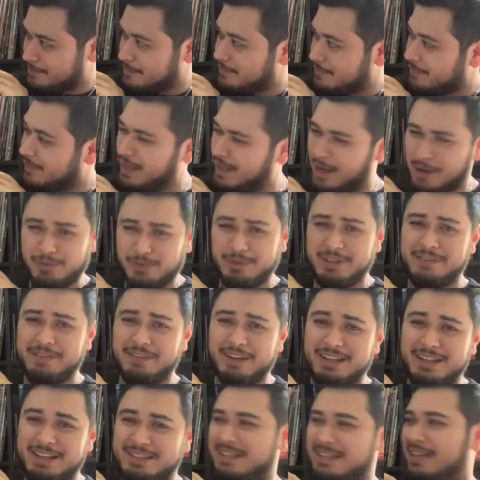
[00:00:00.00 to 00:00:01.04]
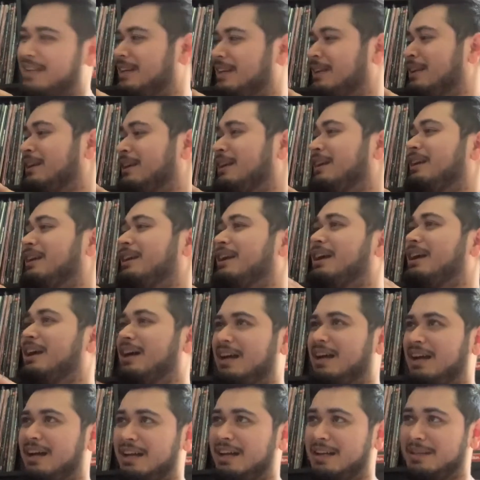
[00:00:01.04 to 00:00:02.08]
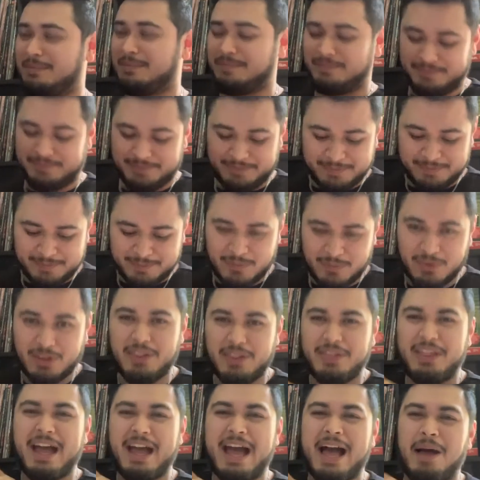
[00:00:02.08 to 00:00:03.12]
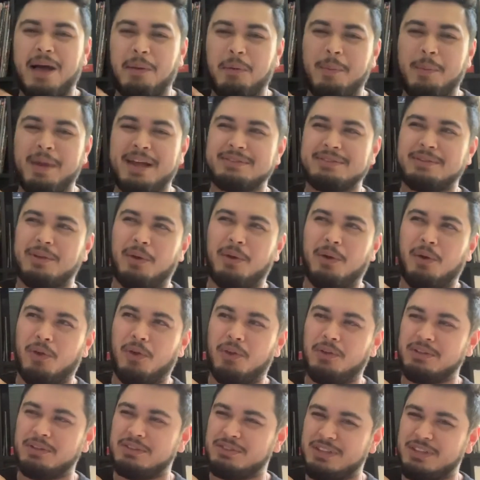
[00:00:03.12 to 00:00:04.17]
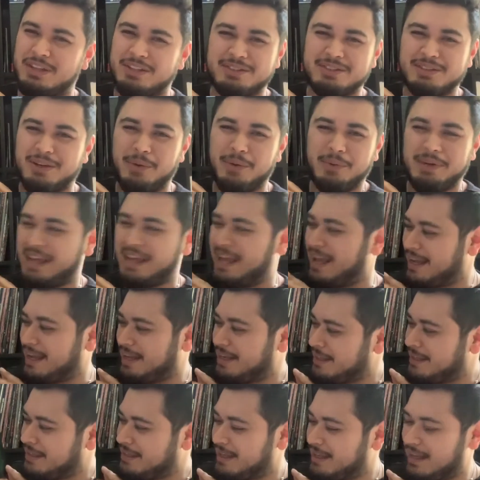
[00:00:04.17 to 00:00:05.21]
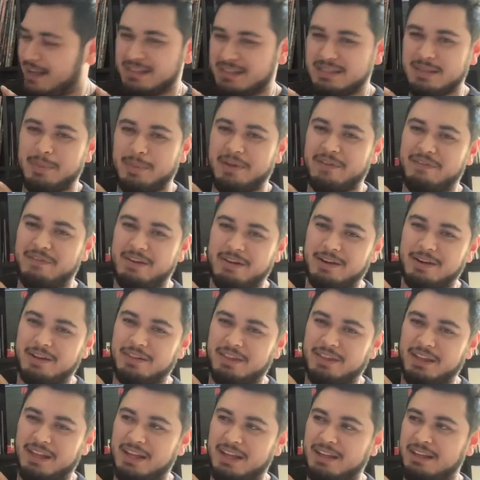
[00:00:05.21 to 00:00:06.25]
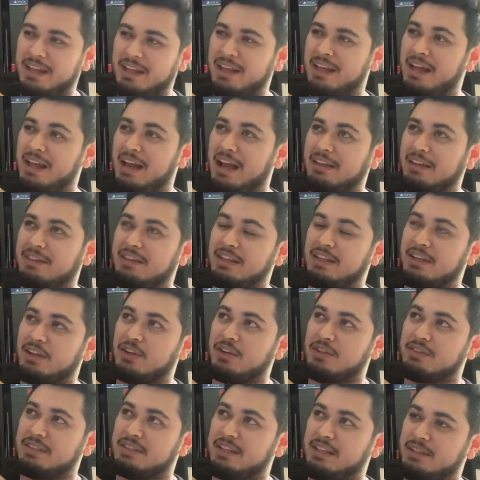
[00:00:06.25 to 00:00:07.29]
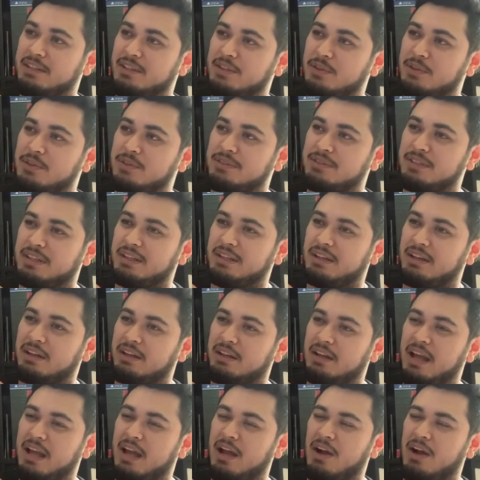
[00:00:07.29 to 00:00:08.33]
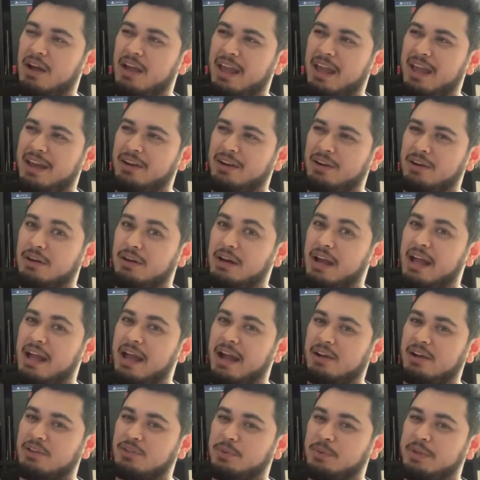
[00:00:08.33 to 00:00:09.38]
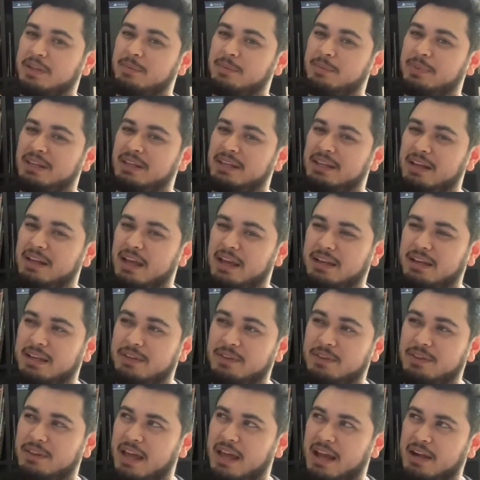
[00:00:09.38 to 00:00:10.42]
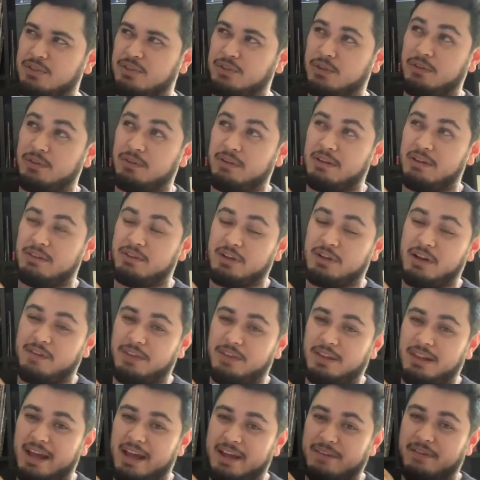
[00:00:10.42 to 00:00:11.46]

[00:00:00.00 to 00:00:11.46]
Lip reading: I was really fucking excited. The album as a whole is just okay. It's not my favorite thing. I think her singles and her actual EP and even the actual Turn Off the Light